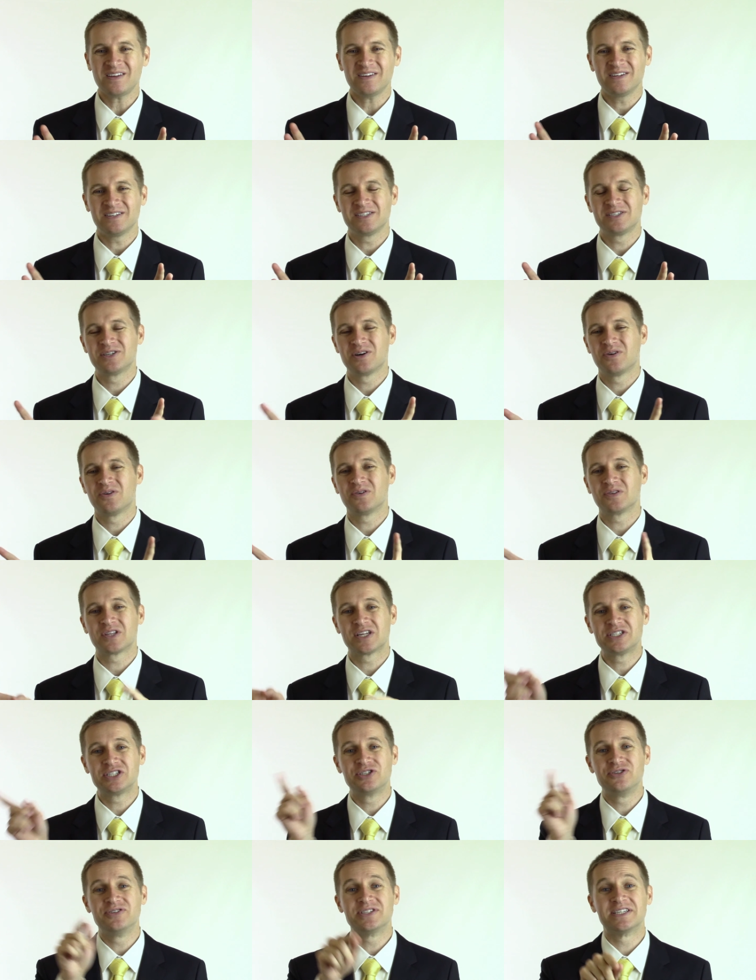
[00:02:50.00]
So
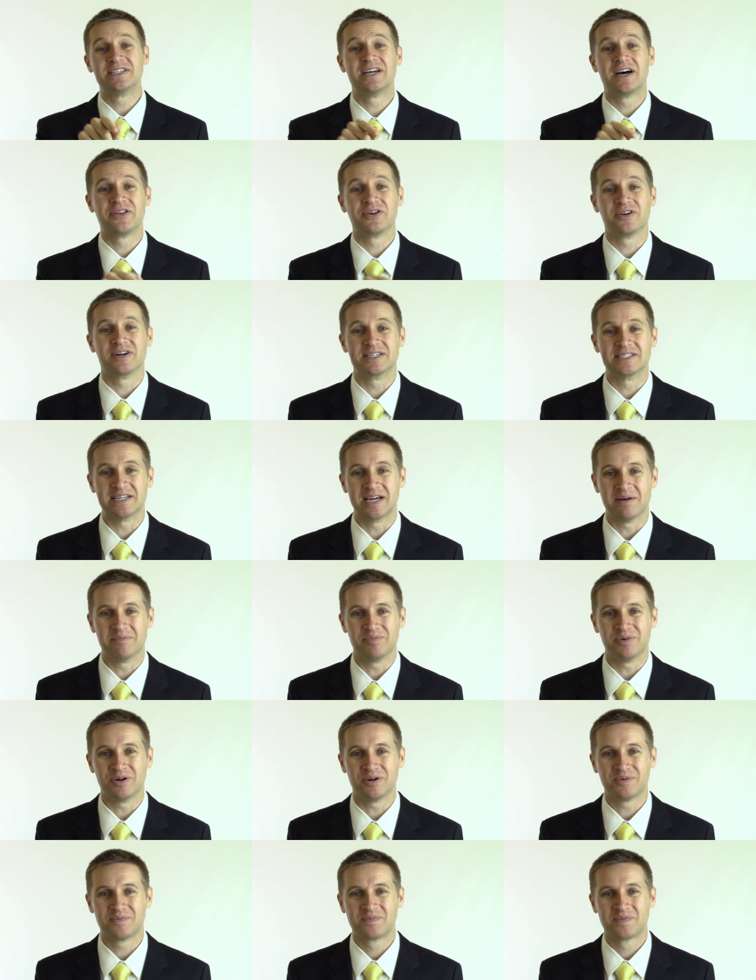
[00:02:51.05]
let's use another
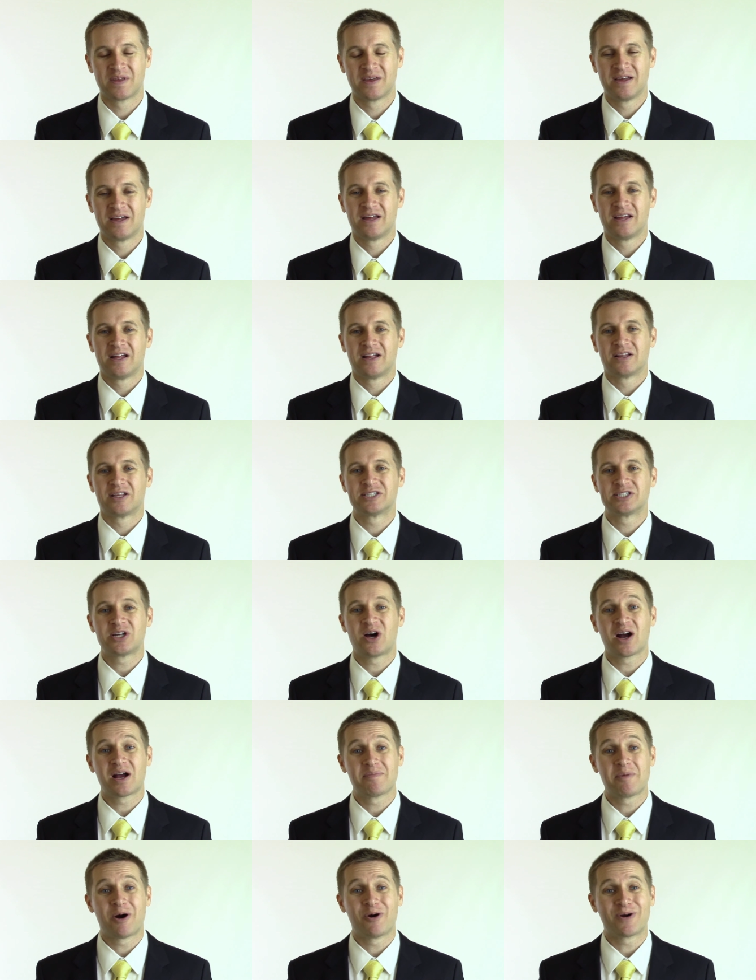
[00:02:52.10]
example. Let's
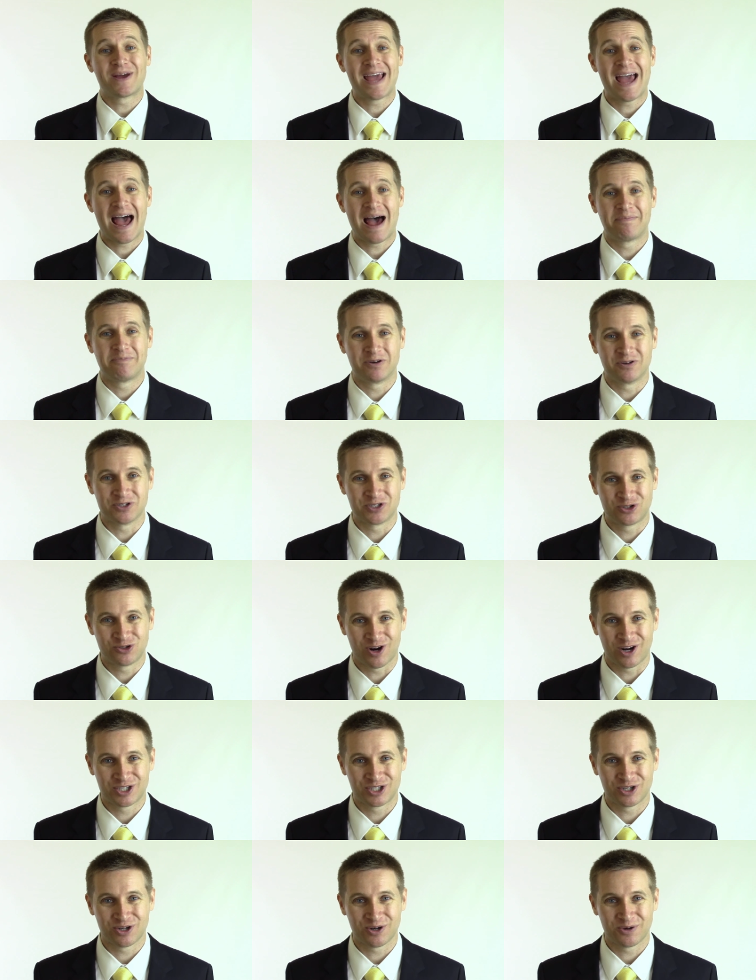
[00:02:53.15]
talk about capital
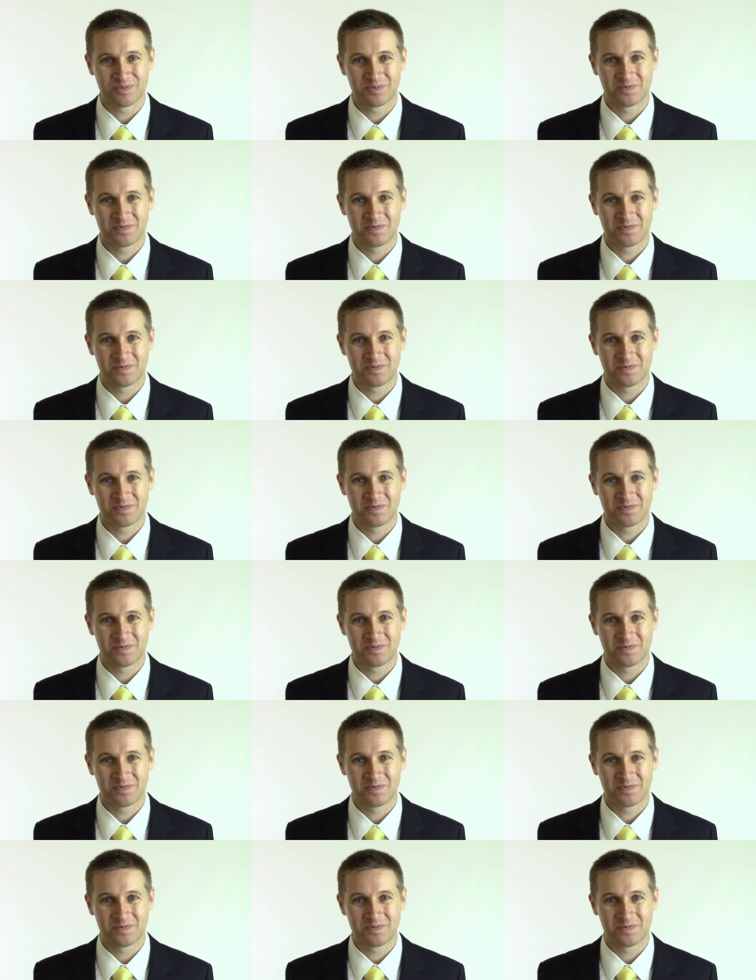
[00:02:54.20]
structure.